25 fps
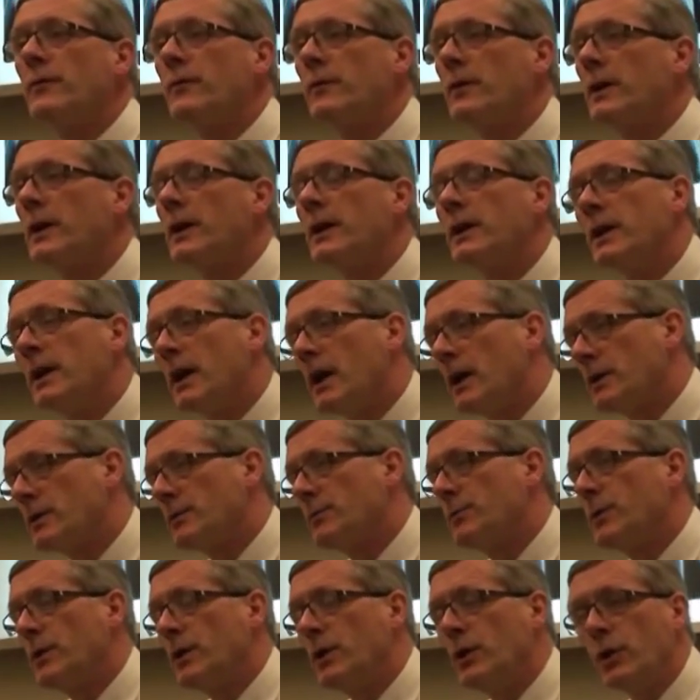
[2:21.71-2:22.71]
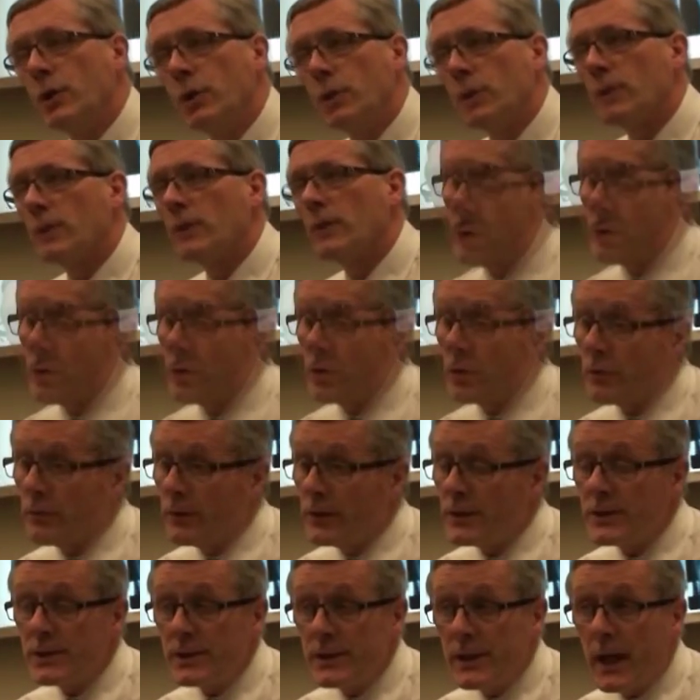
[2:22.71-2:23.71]
cannot be cured. There
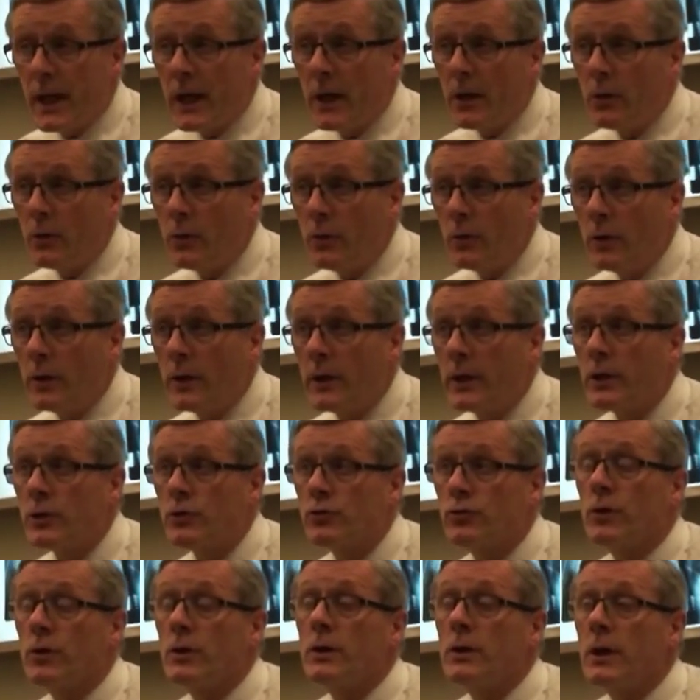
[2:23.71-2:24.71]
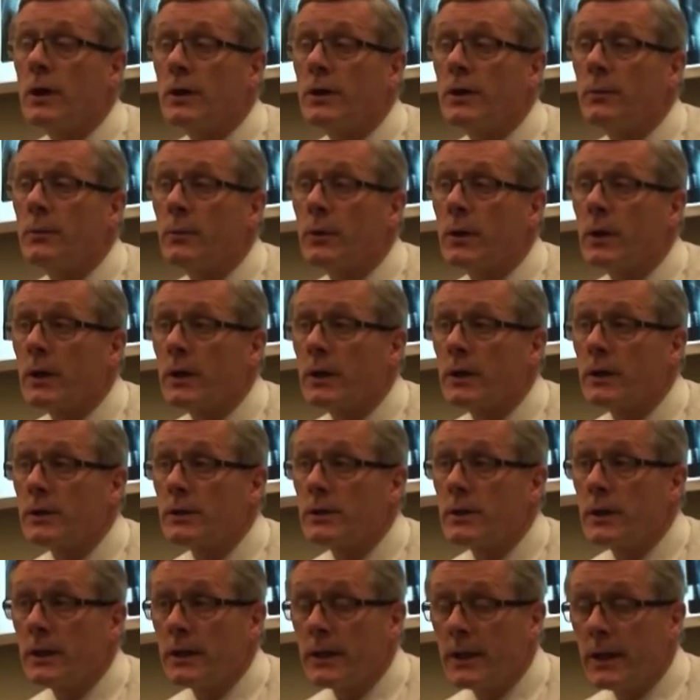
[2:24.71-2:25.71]
is now a drug on the
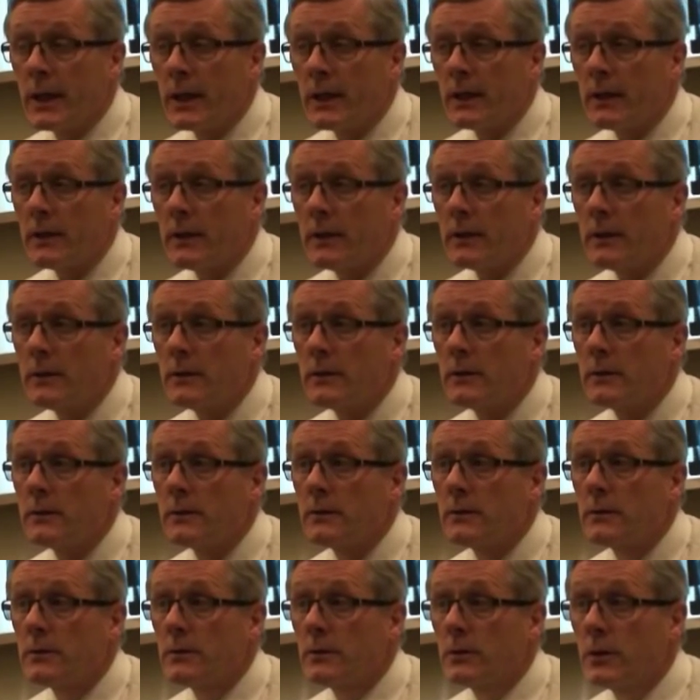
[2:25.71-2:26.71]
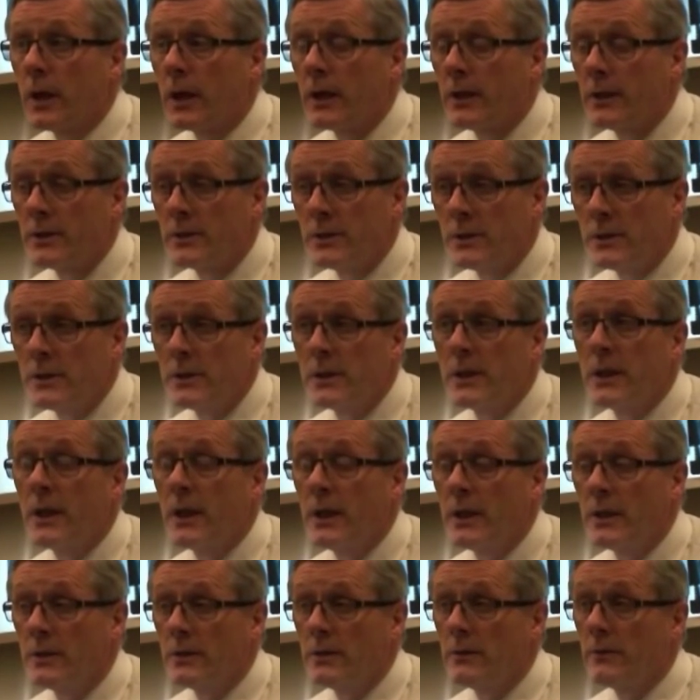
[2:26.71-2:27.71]
market in Canada that is
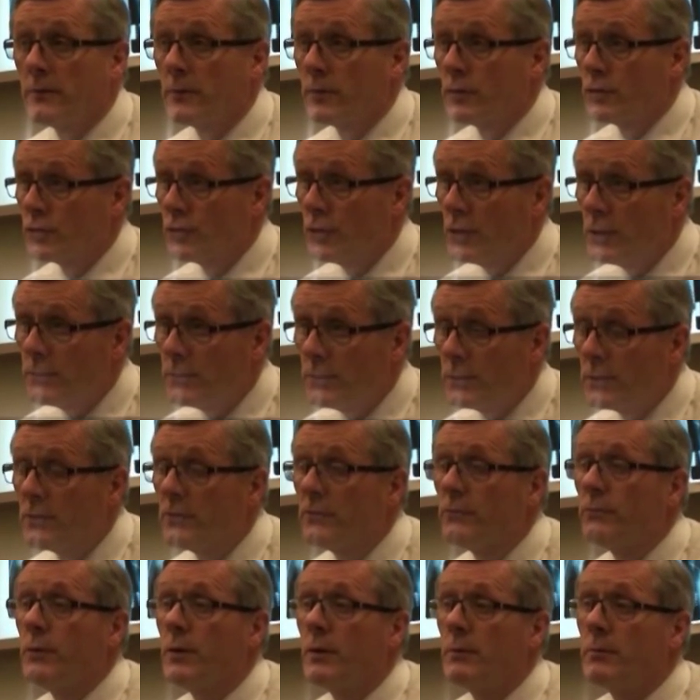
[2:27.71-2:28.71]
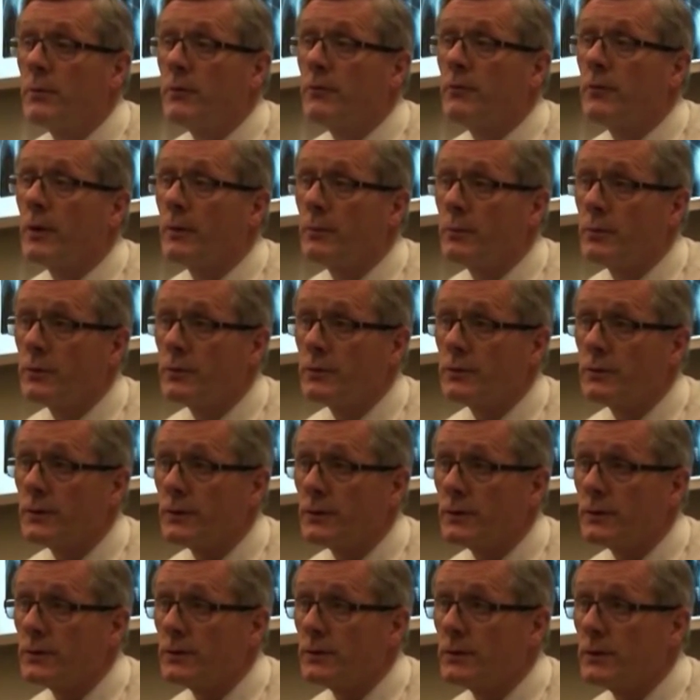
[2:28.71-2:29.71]
indicated for treatment of pulmonary
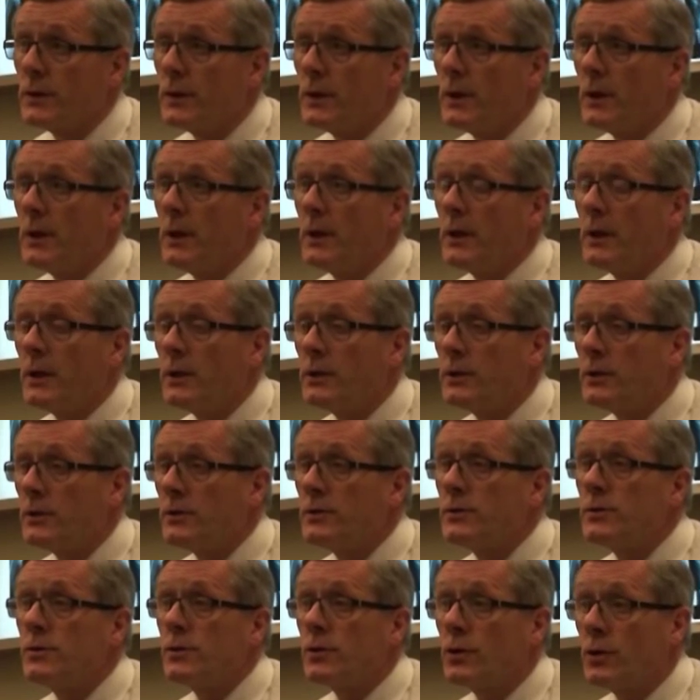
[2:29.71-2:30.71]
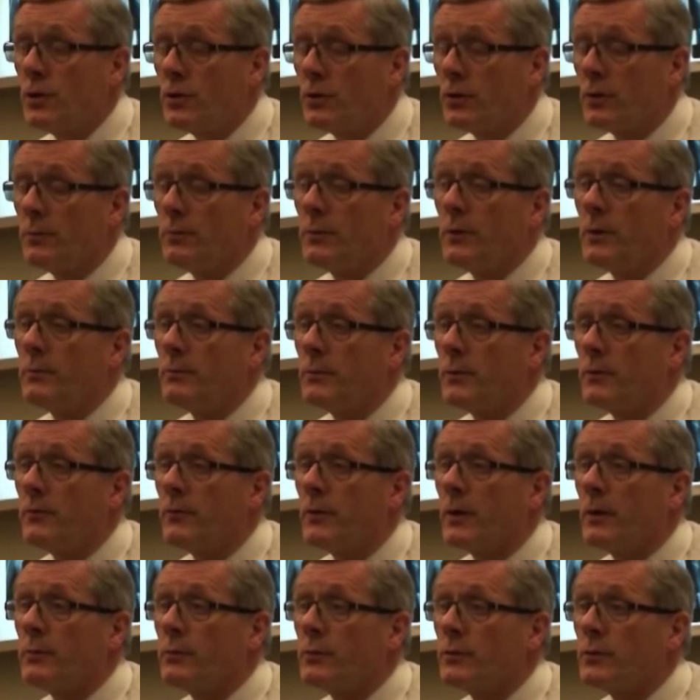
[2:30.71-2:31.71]
fibrosis. It doesn't cure pulmonary
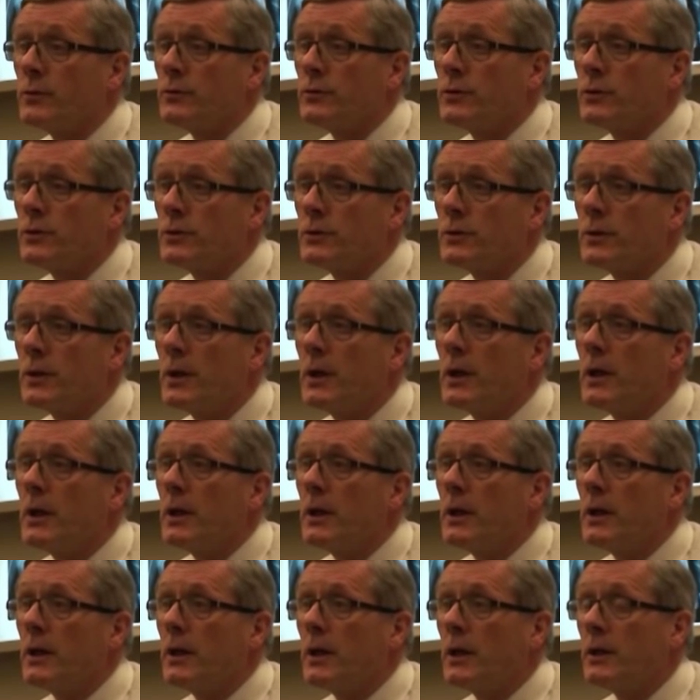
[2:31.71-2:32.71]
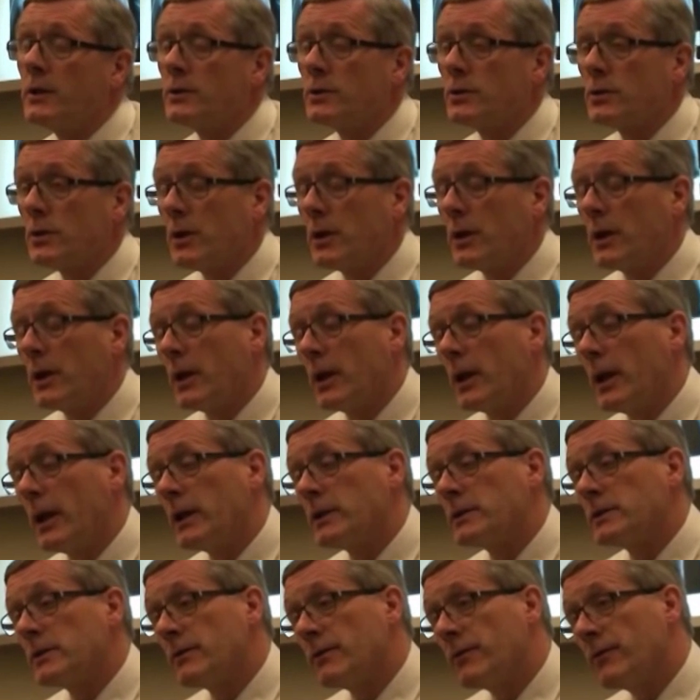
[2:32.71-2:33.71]
fibrosis. Its
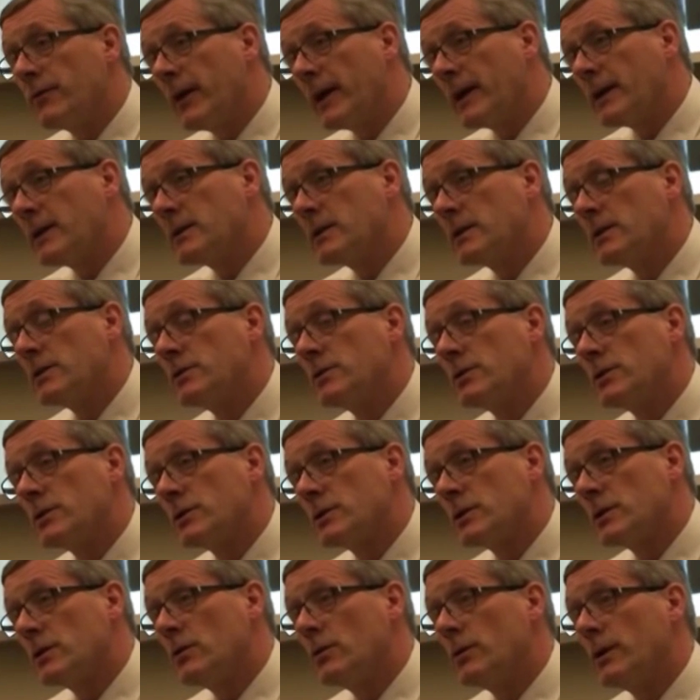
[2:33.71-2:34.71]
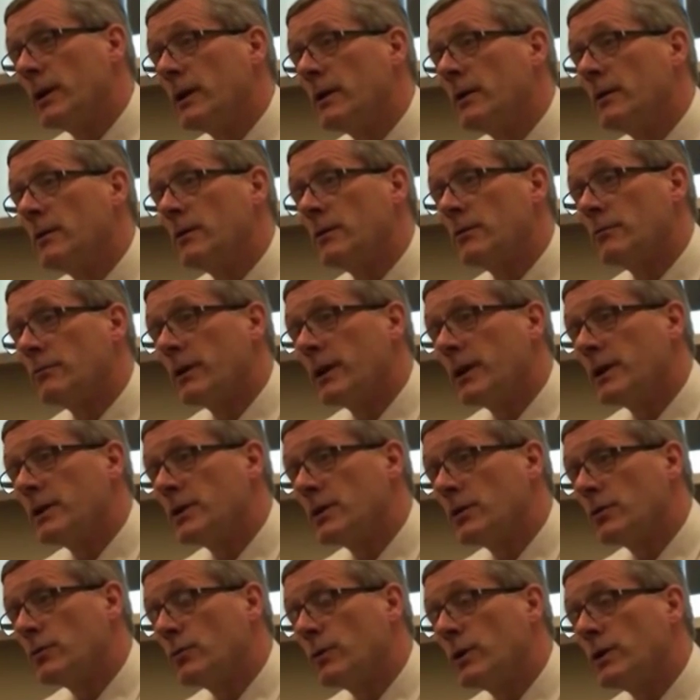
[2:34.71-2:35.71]
effect is to slow down the rate
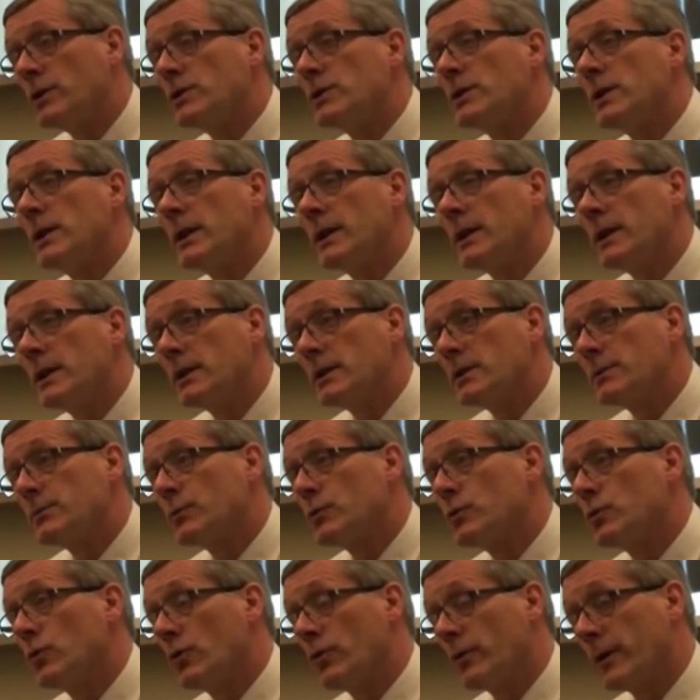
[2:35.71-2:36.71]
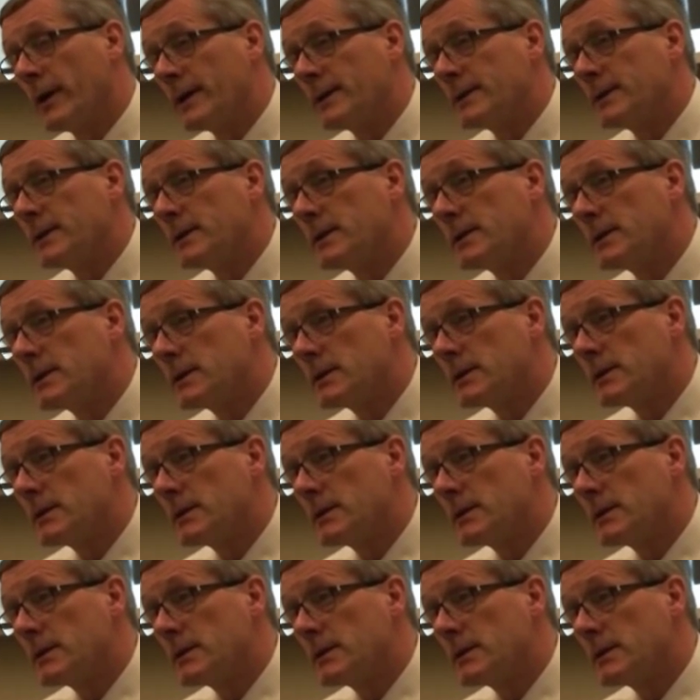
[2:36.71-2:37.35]
at which the illness progresses.